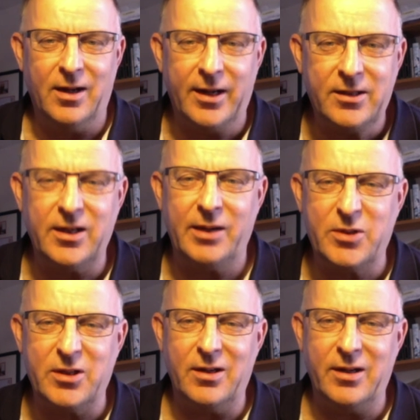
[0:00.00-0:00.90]

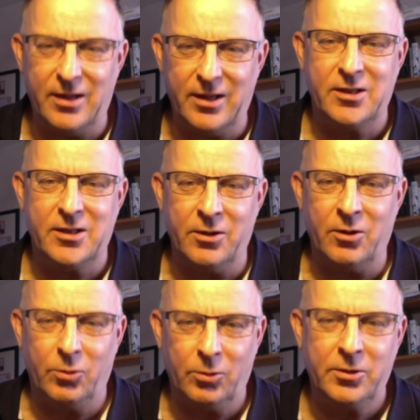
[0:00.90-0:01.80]
Except it isn't
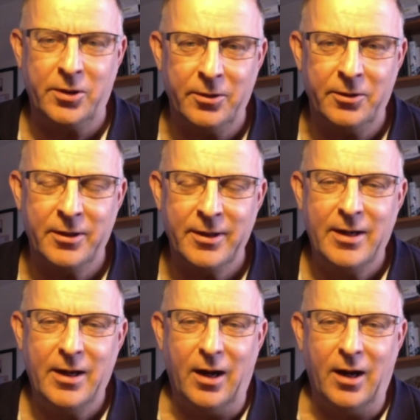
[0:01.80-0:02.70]
all good.
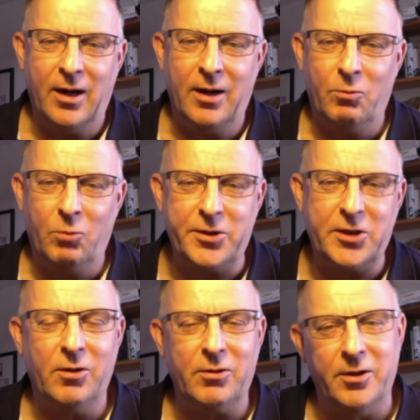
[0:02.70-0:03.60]
Uh, and
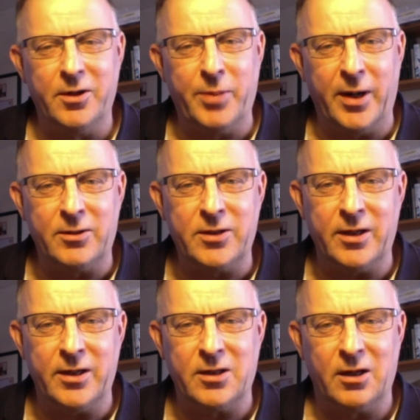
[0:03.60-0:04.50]
what's not good about
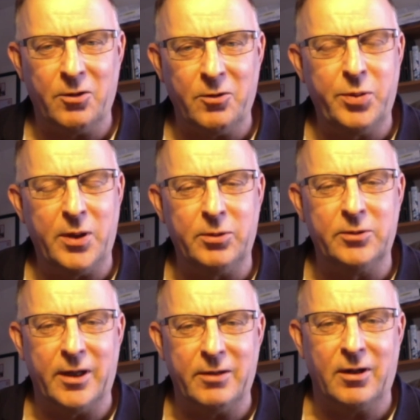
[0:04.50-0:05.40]
it is that a lot of people
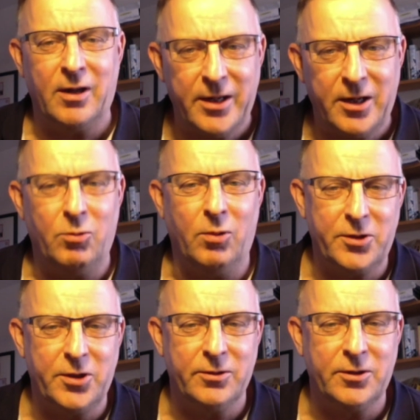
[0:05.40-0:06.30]
don't like
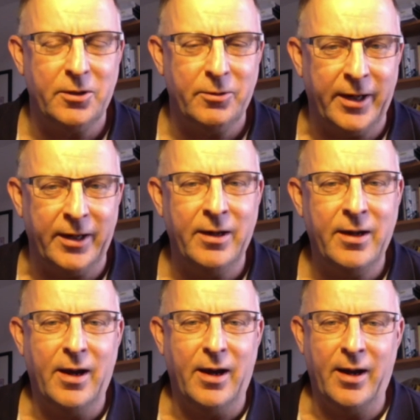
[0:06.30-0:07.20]
what you're doing.
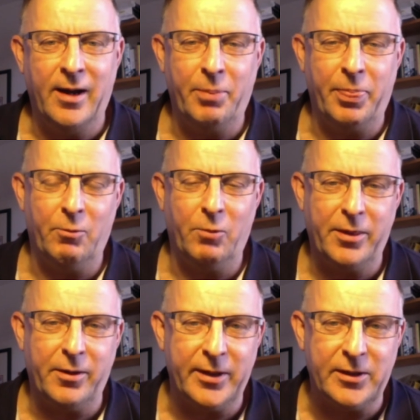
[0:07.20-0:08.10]
Um,
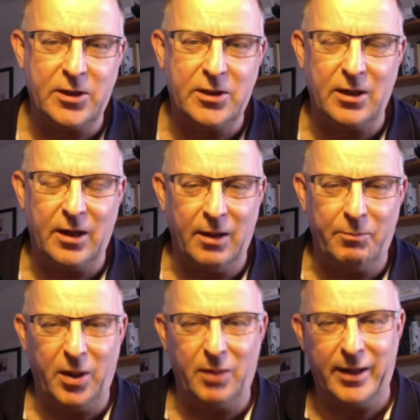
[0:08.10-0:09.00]
whether it's uh,
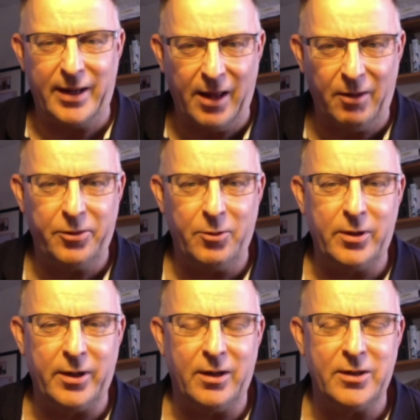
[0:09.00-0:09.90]
public health
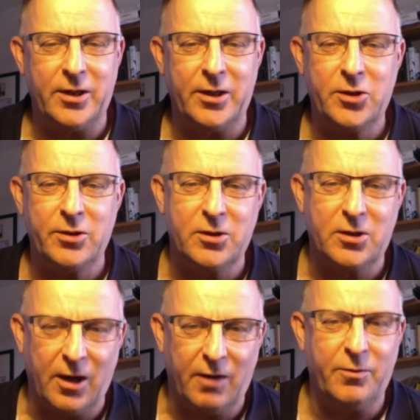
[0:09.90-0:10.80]
organisations,
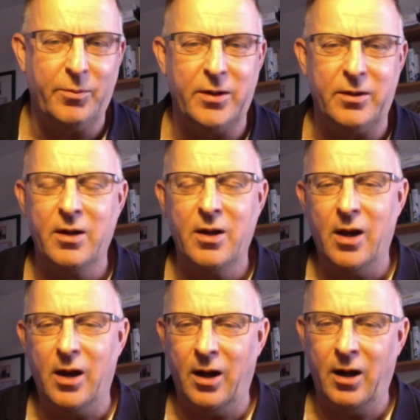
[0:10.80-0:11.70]
government,
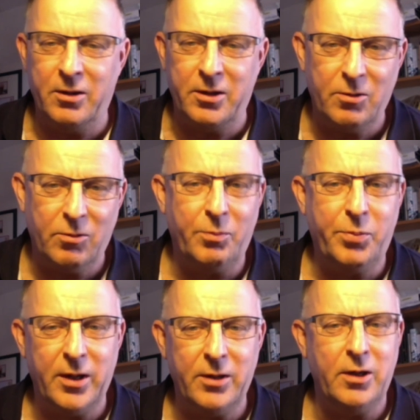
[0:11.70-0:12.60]
uh,
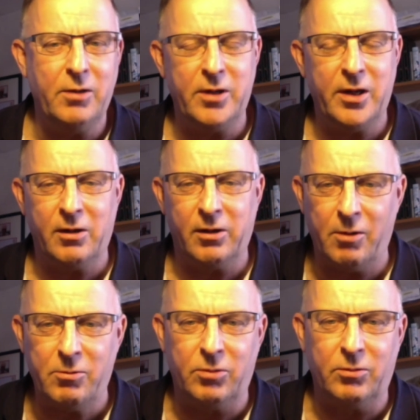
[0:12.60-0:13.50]
European Union,
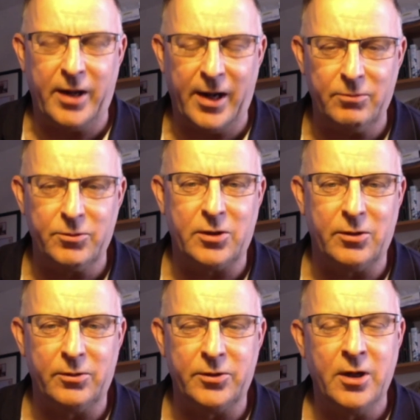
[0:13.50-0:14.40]
local
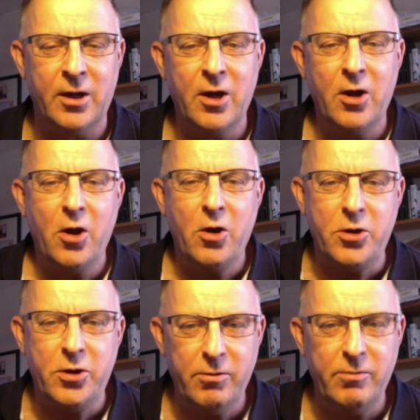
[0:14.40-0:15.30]
councils,
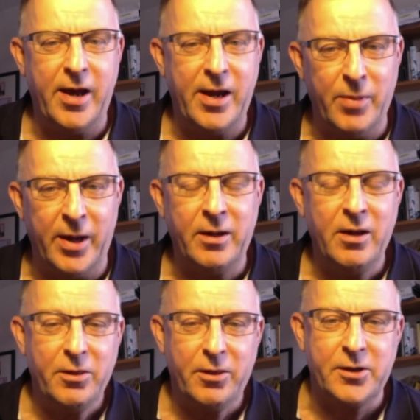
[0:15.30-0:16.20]
you name it,
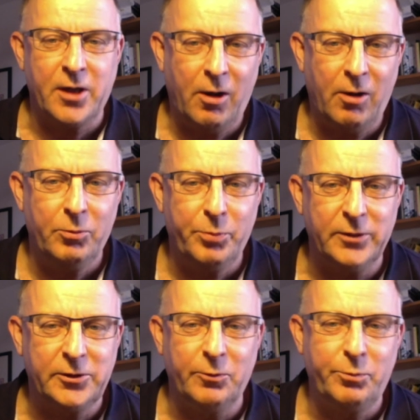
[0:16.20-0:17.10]
there's a whole
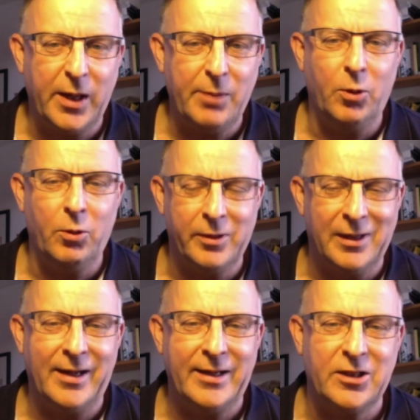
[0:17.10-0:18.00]
bunch of people who would
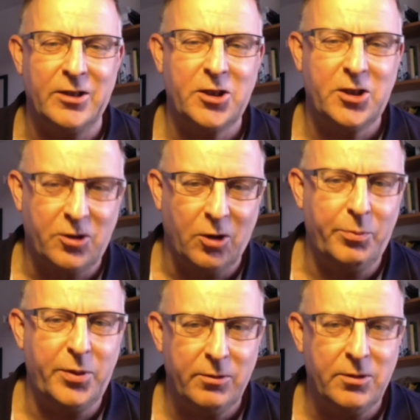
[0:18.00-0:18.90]
like to
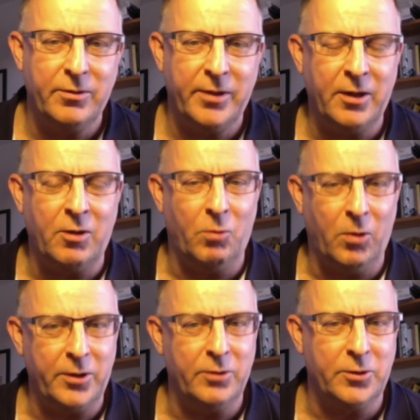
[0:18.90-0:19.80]
stop you doing
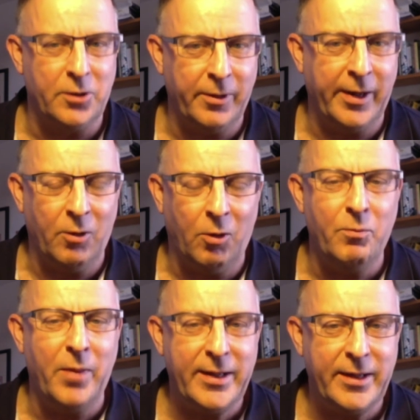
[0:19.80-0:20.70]
what you're doing or
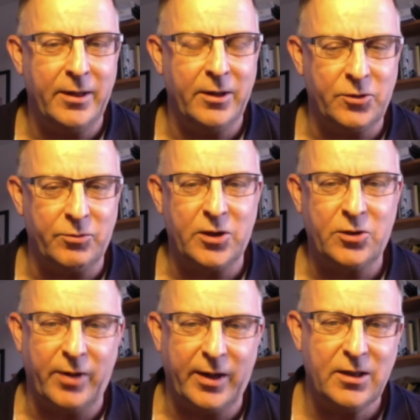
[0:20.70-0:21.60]
make it as
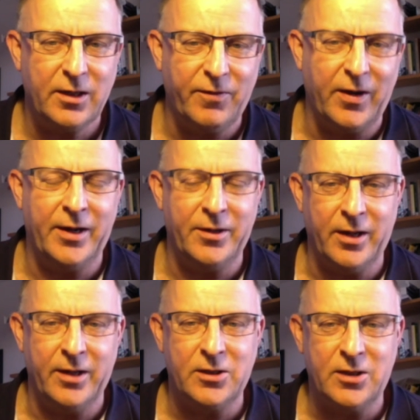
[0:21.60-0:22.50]
restrictive
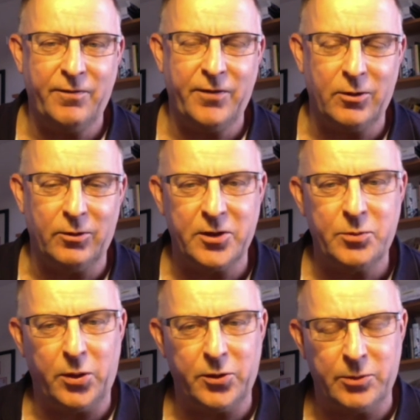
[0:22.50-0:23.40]
and as difficult as
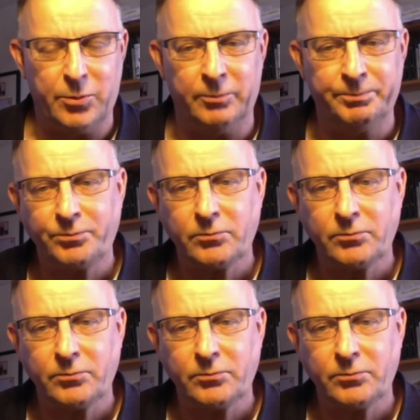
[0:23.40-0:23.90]
possible.